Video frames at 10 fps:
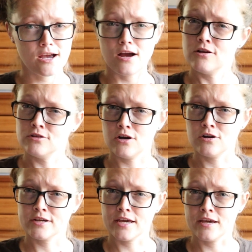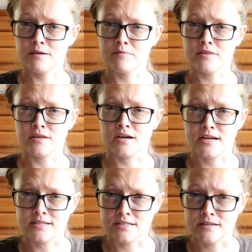along came the
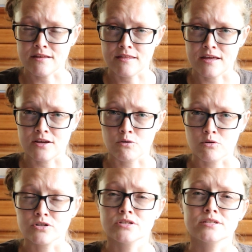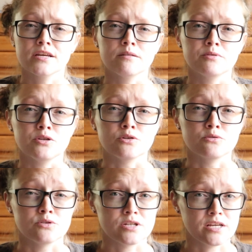idea that horses can be
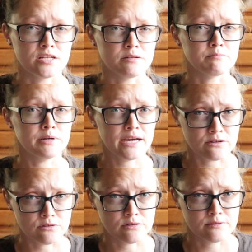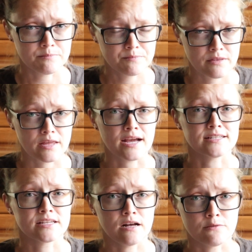used in battle
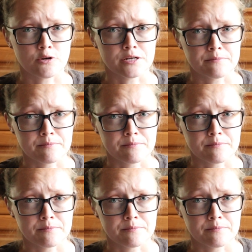as cavalry.